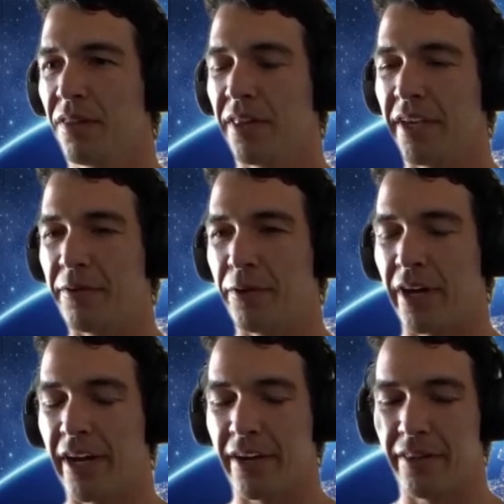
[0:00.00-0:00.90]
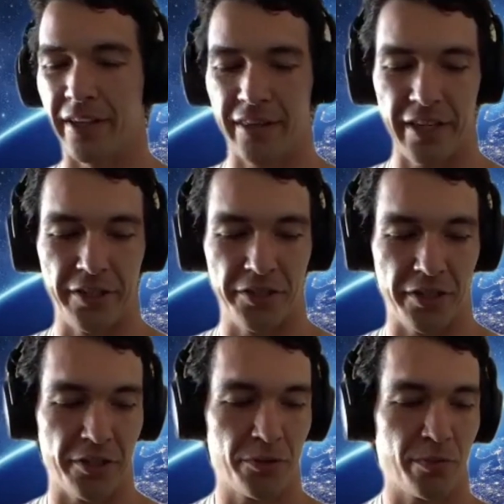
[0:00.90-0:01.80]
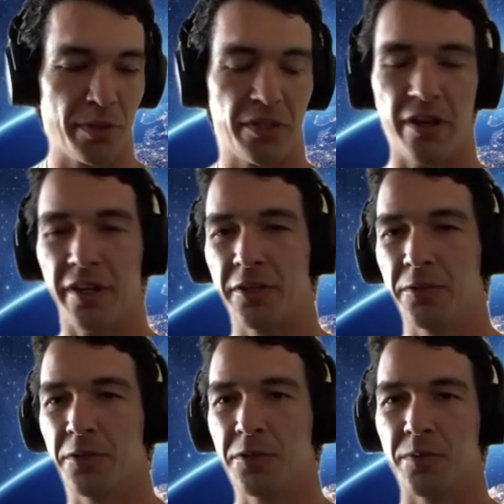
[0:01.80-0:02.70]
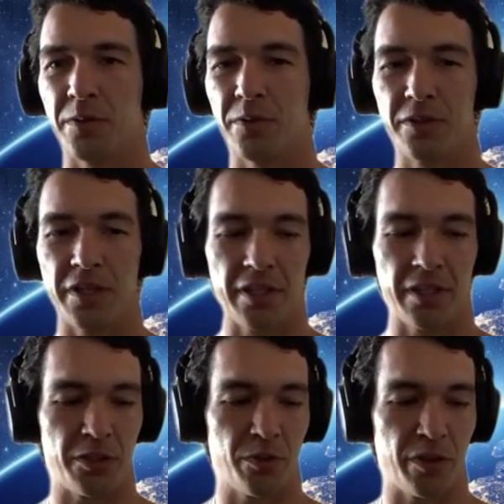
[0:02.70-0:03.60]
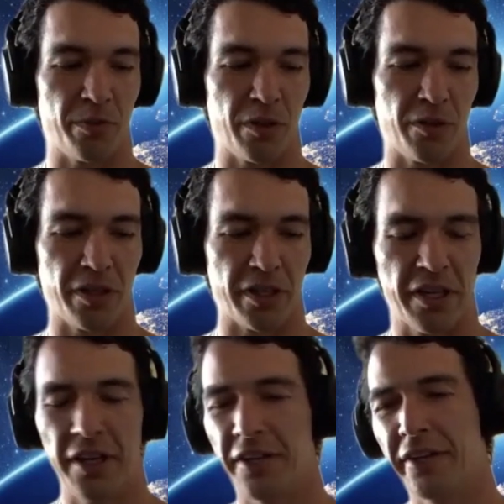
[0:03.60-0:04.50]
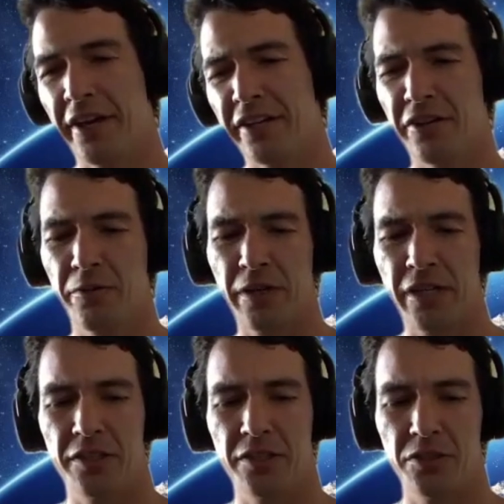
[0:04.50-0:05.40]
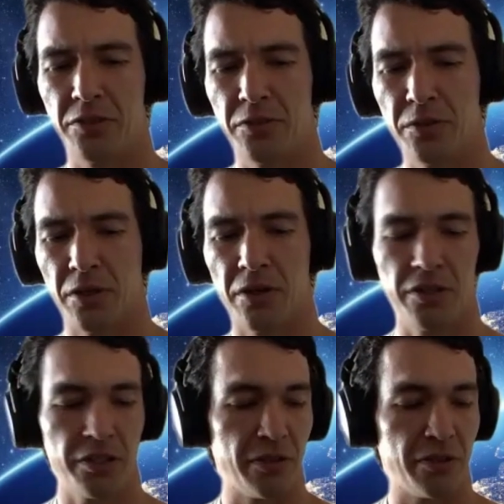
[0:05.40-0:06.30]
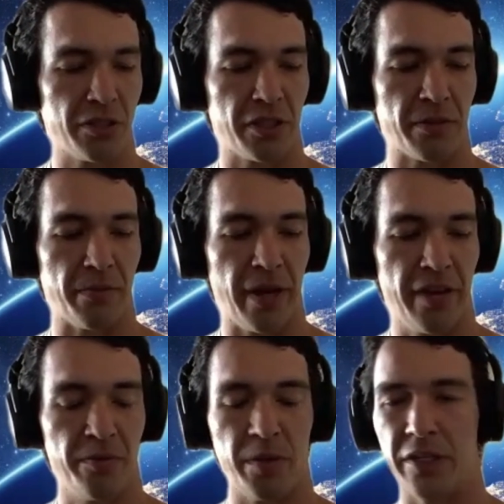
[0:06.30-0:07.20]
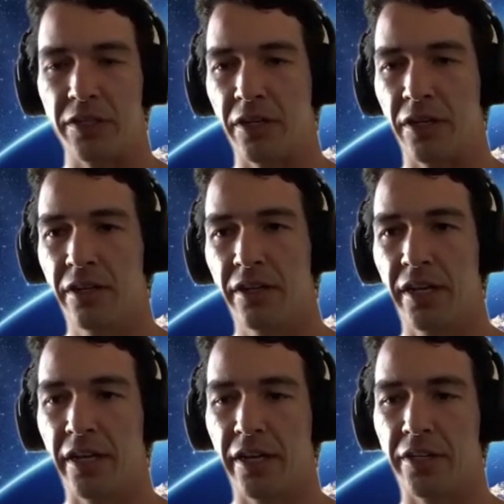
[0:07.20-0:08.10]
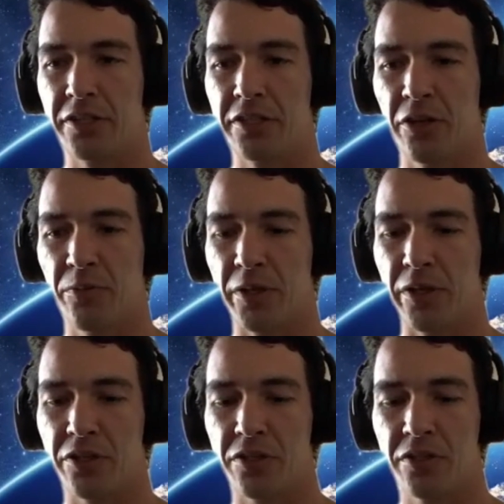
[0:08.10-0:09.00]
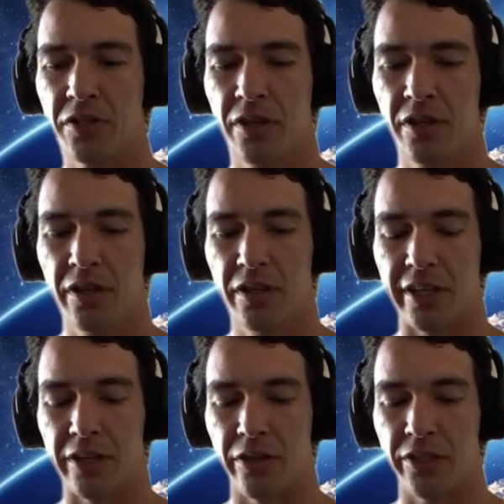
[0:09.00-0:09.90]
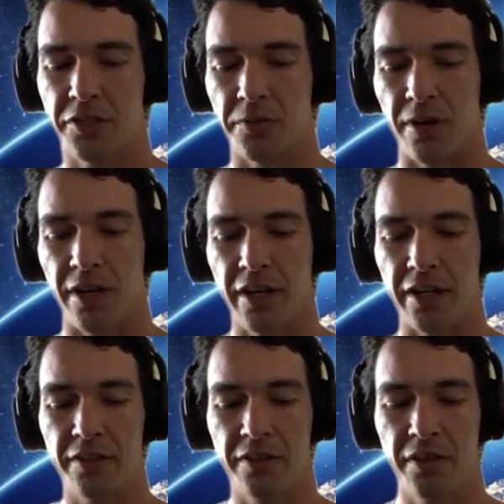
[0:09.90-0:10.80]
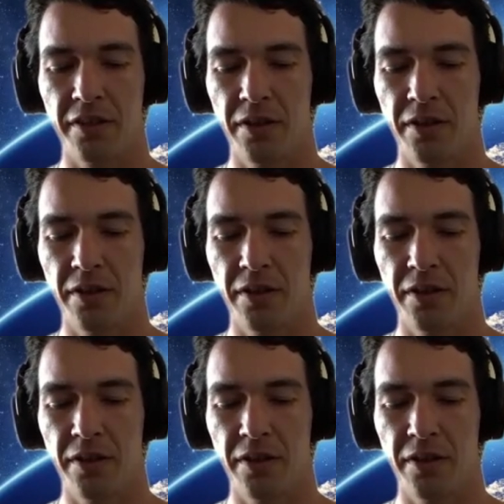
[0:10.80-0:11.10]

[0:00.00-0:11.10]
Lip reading: they would hire like the engineers would be talking to us when they're taking a swim, and they're like, "Yeah, we got this new girl. She was like a math major, and she's helping us like launch the rockets."